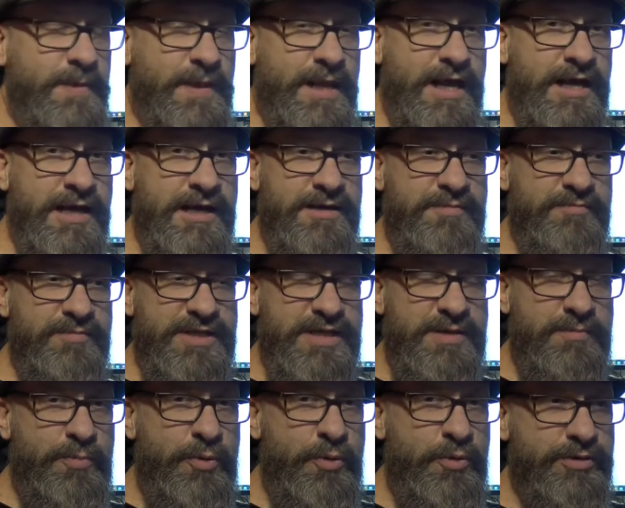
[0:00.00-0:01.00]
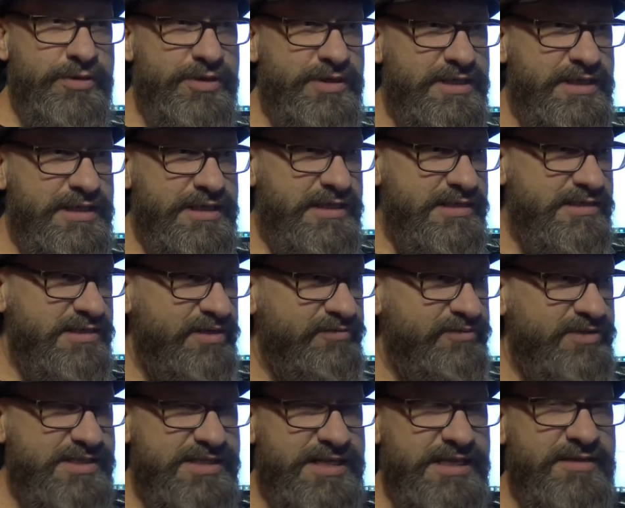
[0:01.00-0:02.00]
the important thing is I have
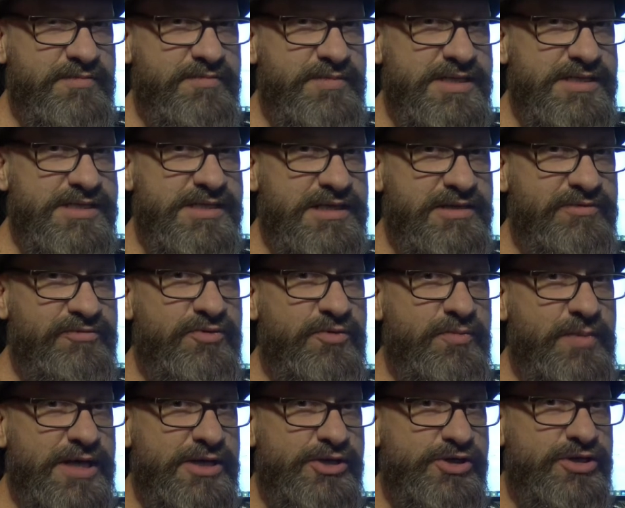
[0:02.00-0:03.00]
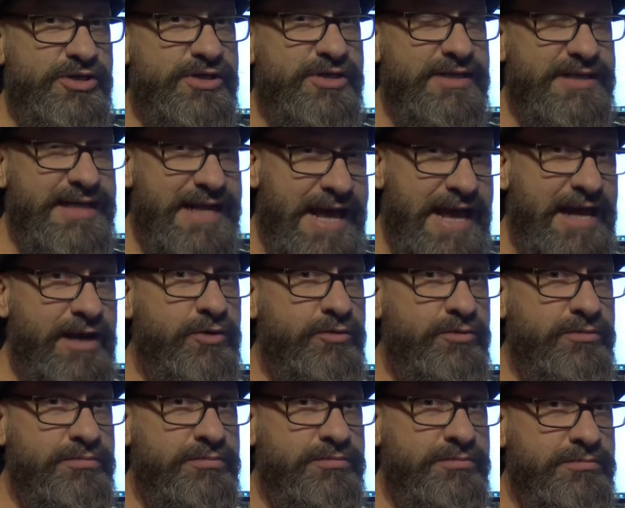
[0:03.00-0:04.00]
to send them this information now.